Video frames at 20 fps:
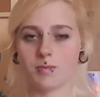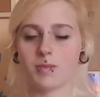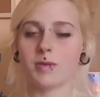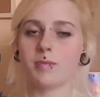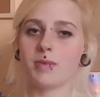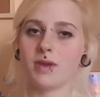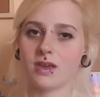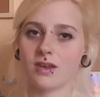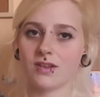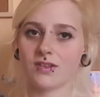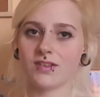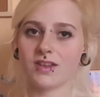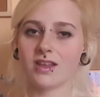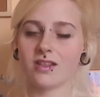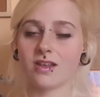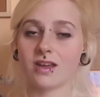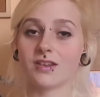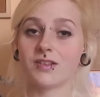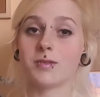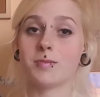But because
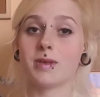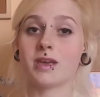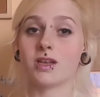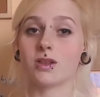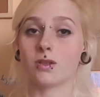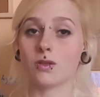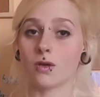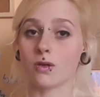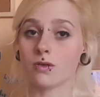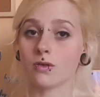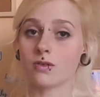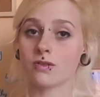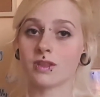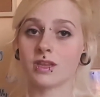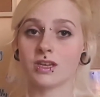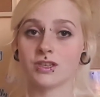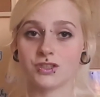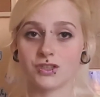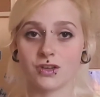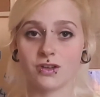they like to be alone on
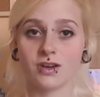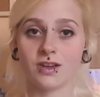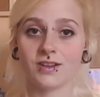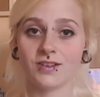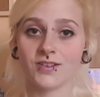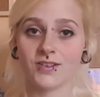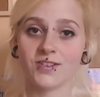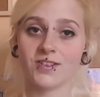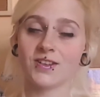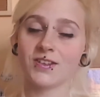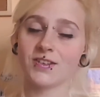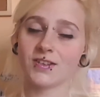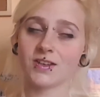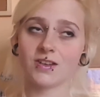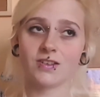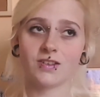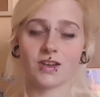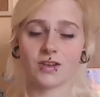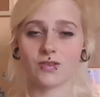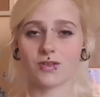their journeys, this
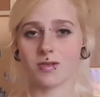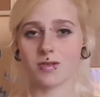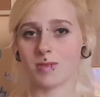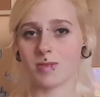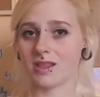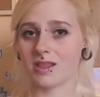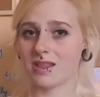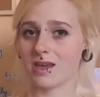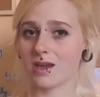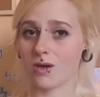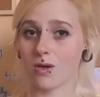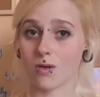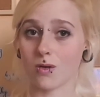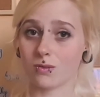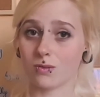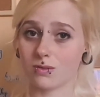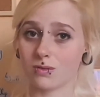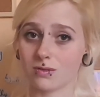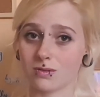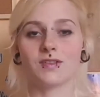can detriment their
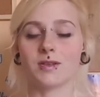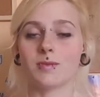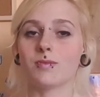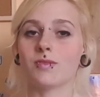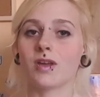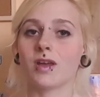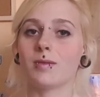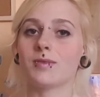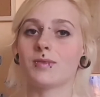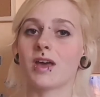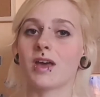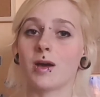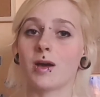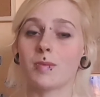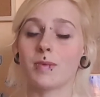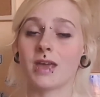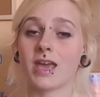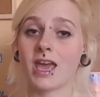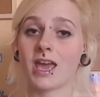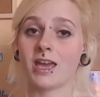goal. Sometimes a
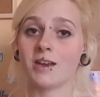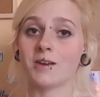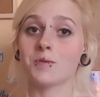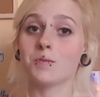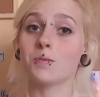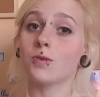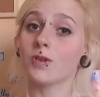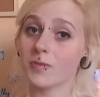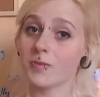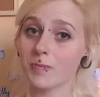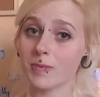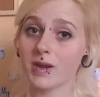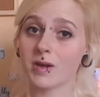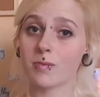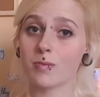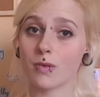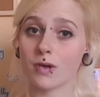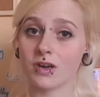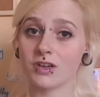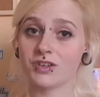helping hand would have been
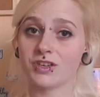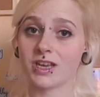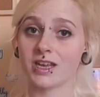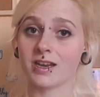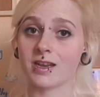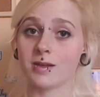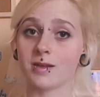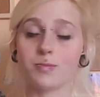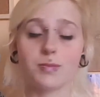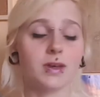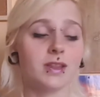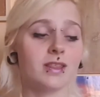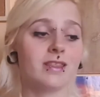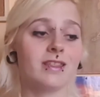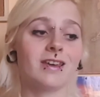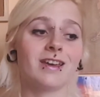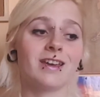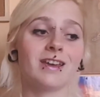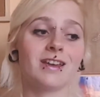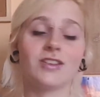appreciated, but
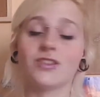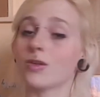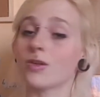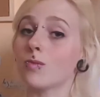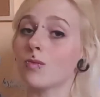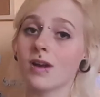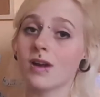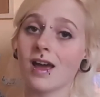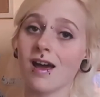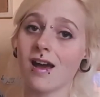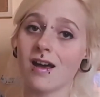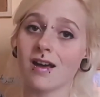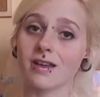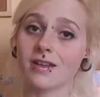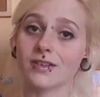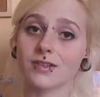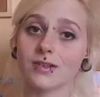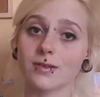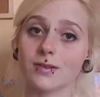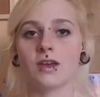they don't want to
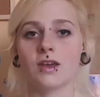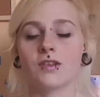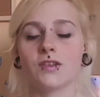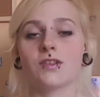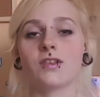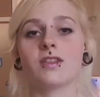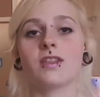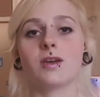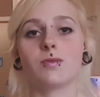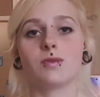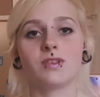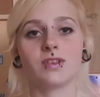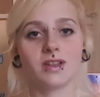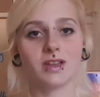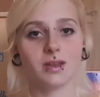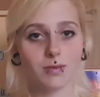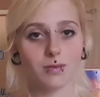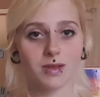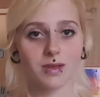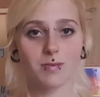ask. So they would
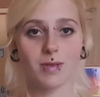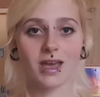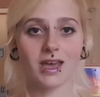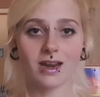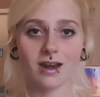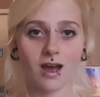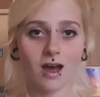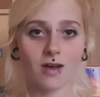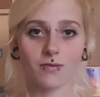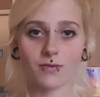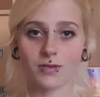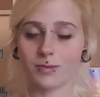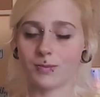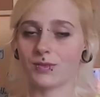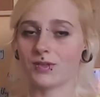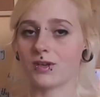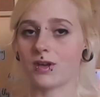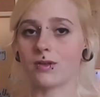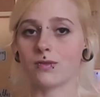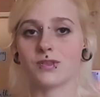deliberately make it hard for
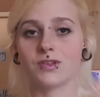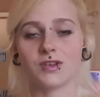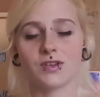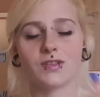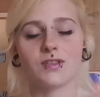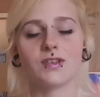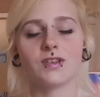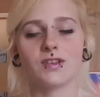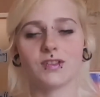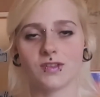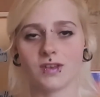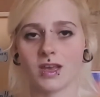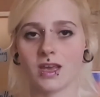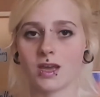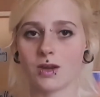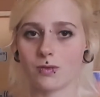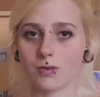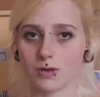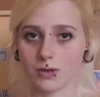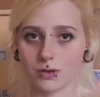themselves just to stay
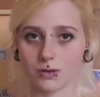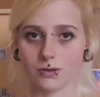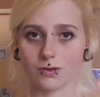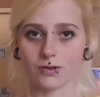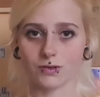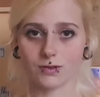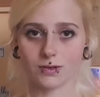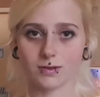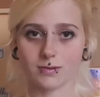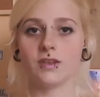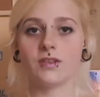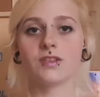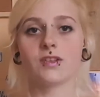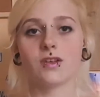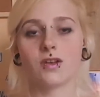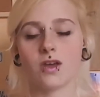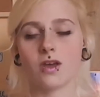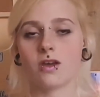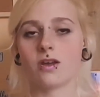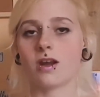a recluse. This
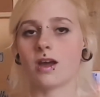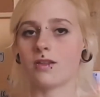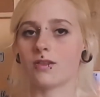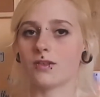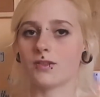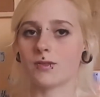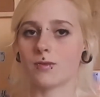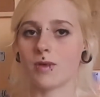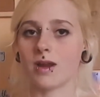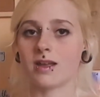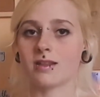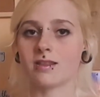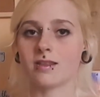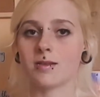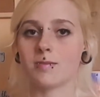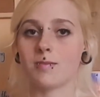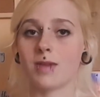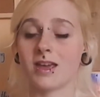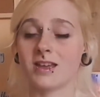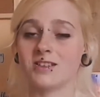can hurt others around
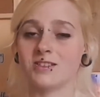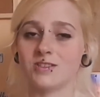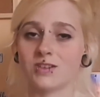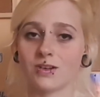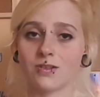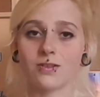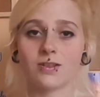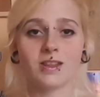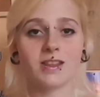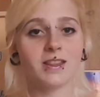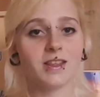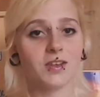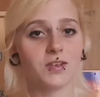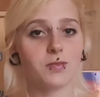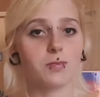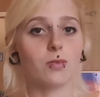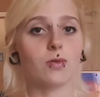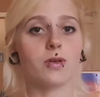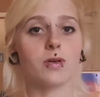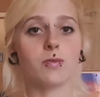them, and generally the
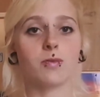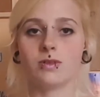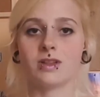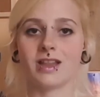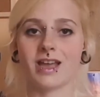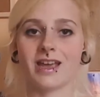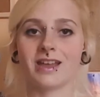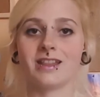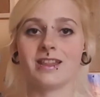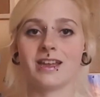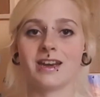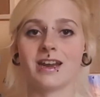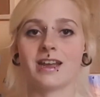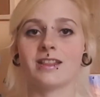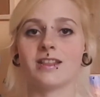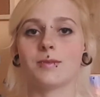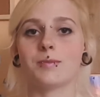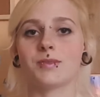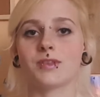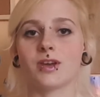explorer will alienate
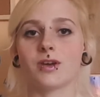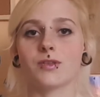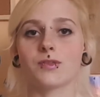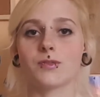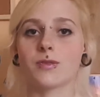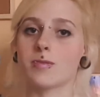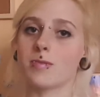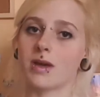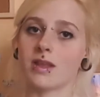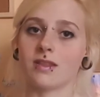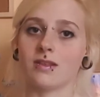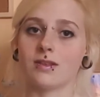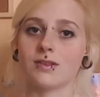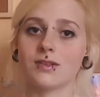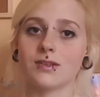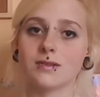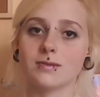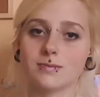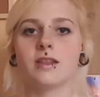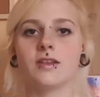themselves from others.
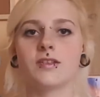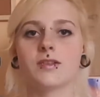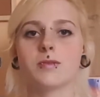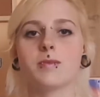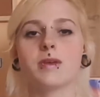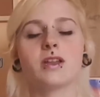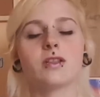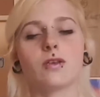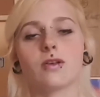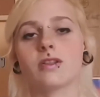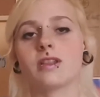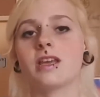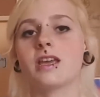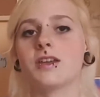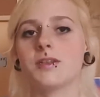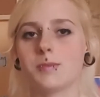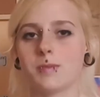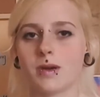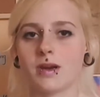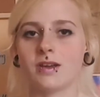This can be a lonely
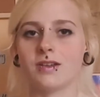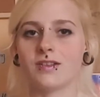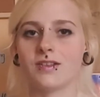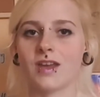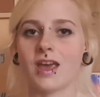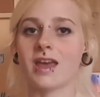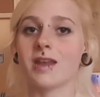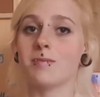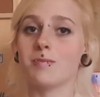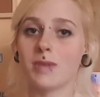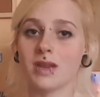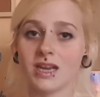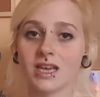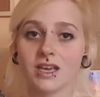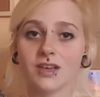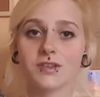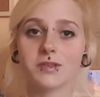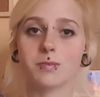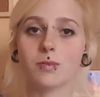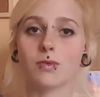experience, and many
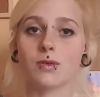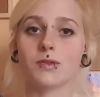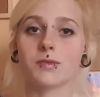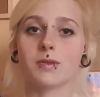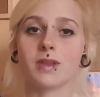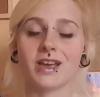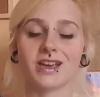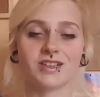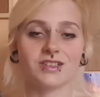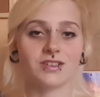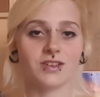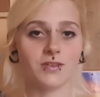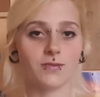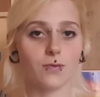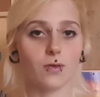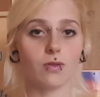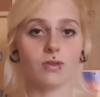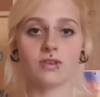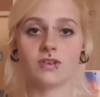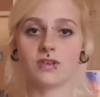explorers will actually
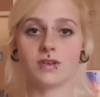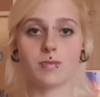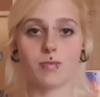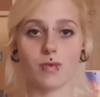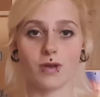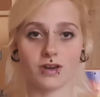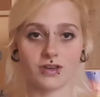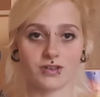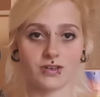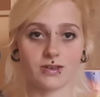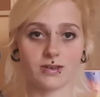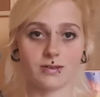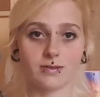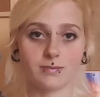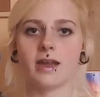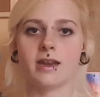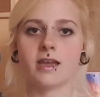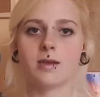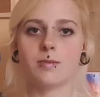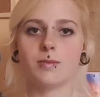fall into depression,
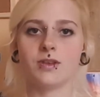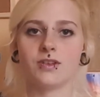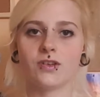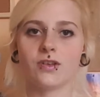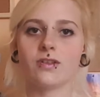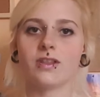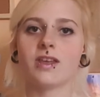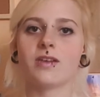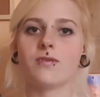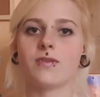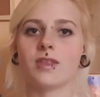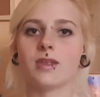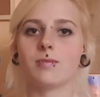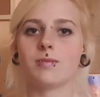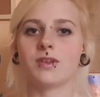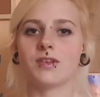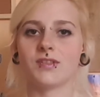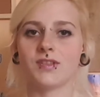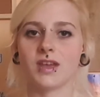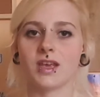and it can be too late for them
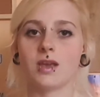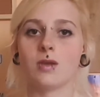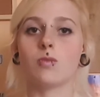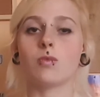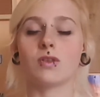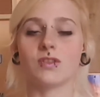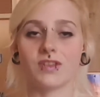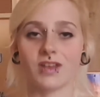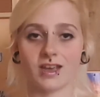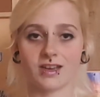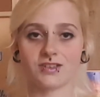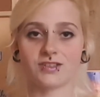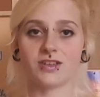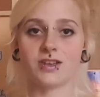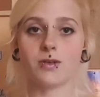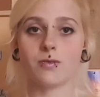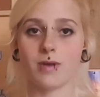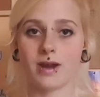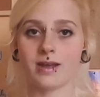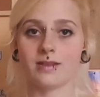to see what's
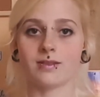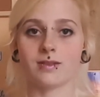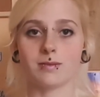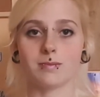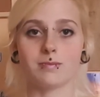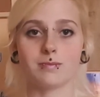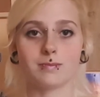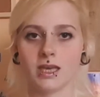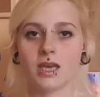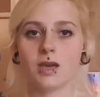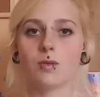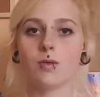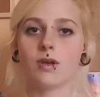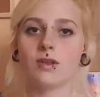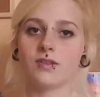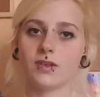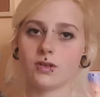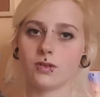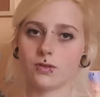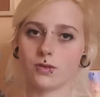actually around them.
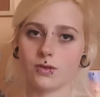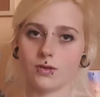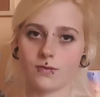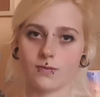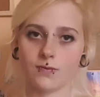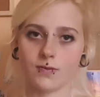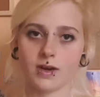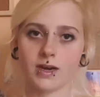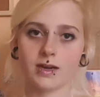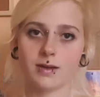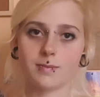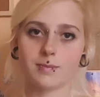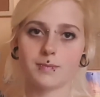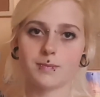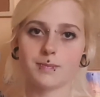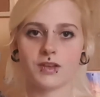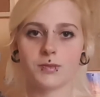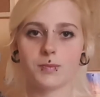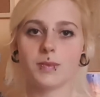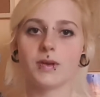Keywords include freedom,
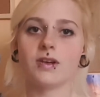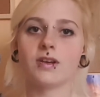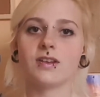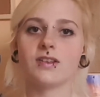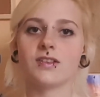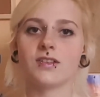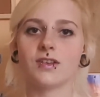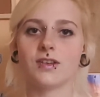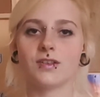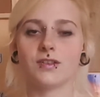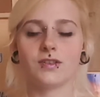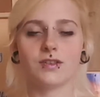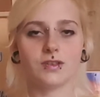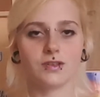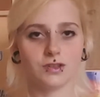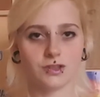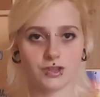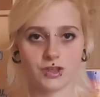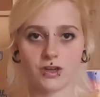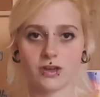experiences,
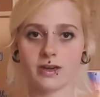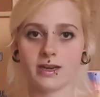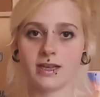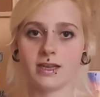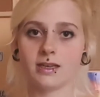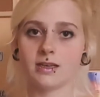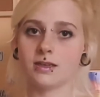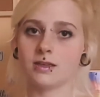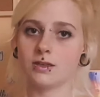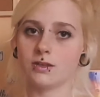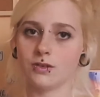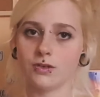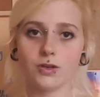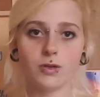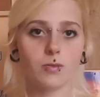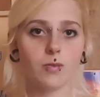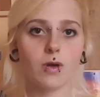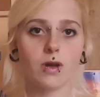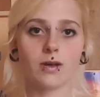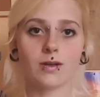journey,
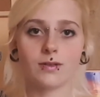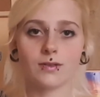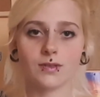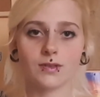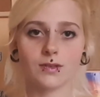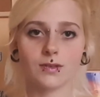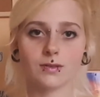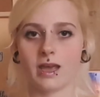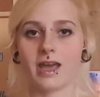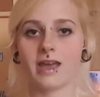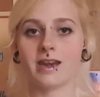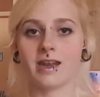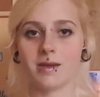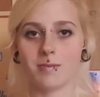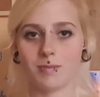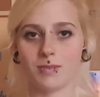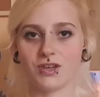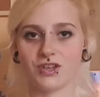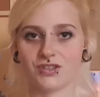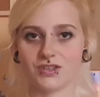new worlds, and
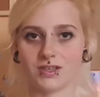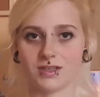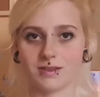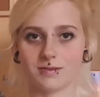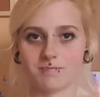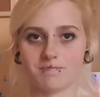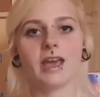ambition.